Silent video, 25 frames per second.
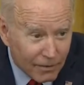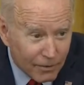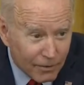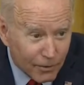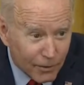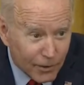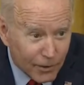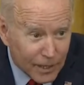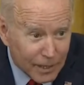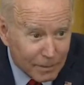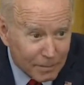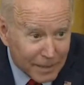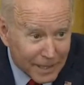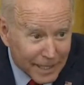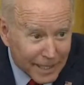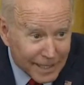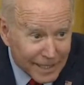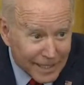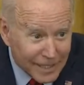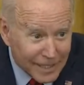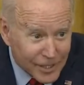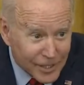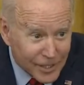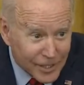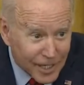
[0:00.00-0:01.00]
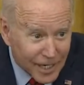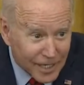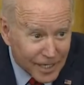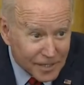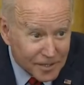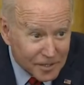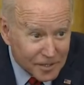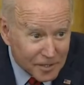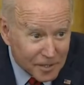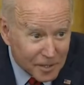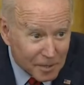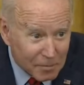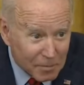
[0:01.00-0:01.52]
They're going to be getting
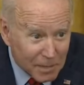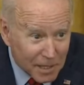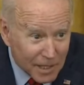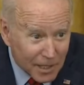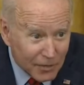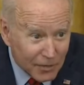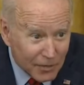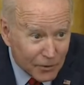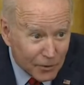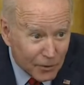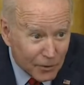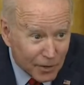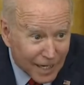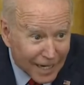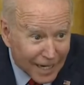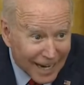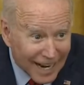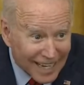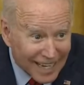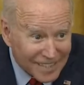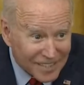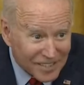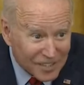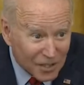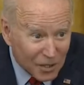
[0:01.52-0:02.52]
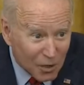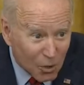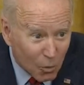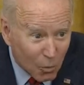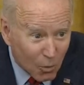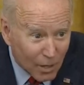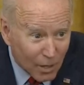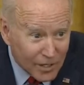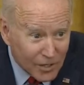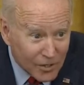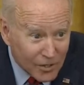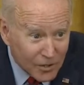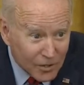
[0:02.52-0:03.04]
checks in the mail that are
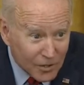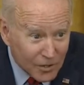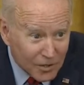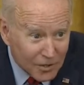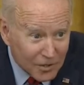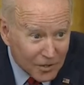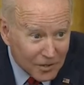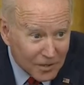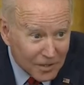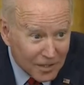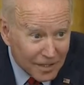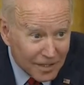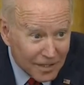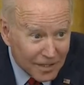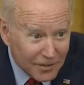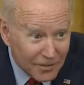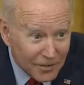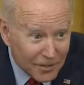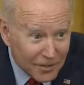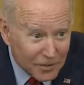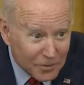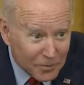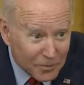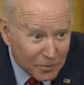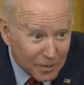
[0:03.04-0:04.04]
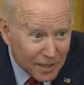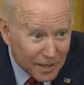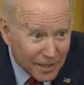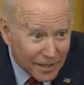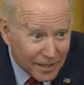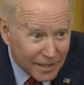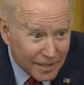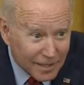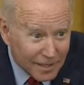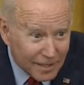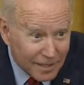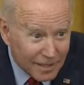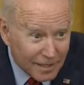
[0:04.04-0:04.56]
consequential this
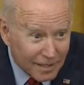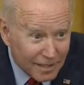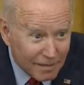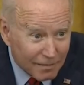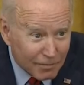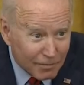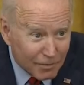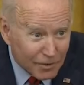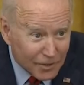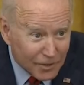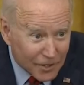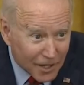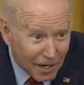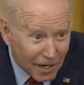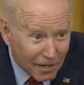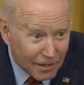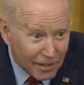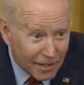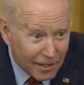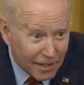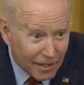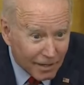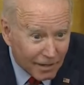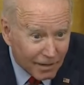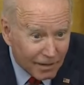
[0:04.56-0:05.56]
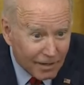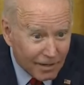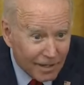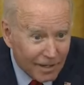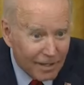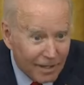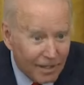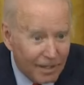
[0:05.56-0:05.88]
week for childcare